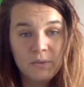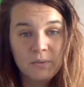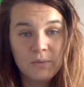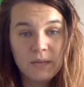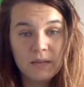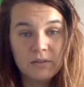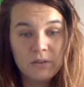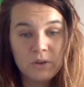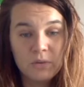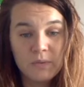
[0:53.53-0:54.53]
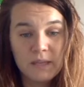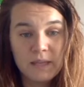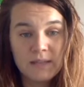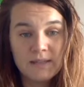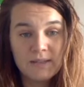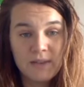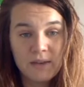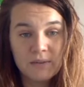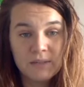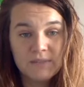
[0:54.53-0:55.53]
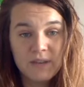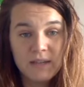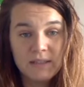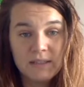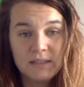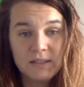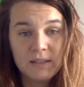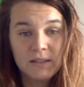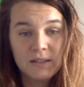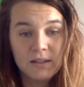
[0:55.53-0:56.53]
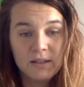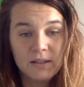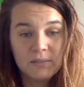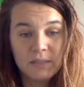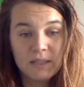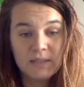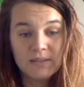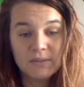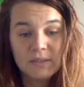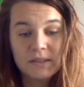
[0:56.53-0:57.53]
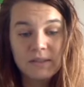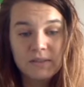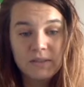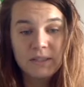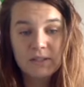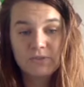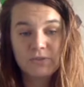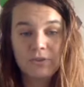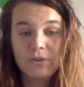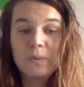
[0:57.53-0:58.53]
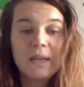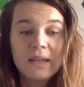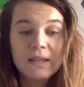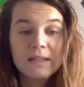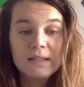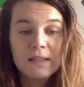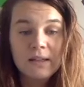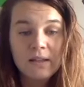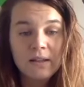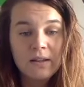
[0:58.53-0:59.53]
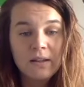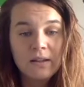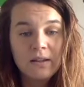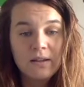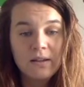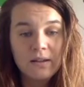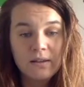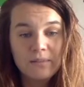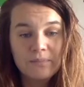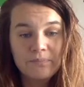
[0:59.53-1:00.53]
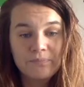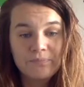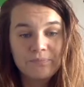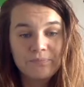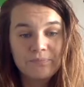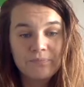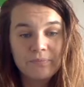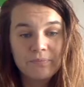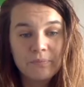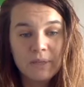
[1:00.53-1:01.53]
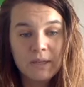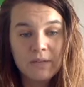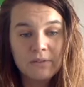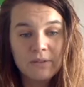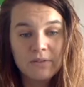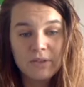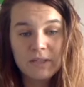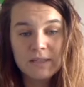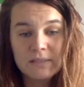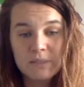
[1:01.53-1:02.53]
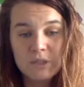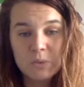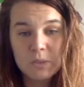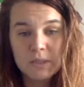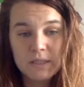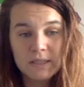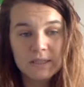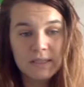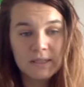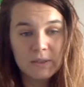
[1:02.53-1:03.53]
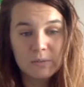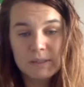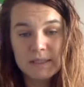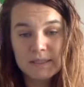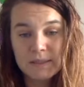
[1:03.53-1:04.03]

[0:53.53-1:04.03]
we had a long weekend, so that was fun. Um, my kids always love thanks for a long weekend. Um, but I don't ever get as much work done as I'd hoped, so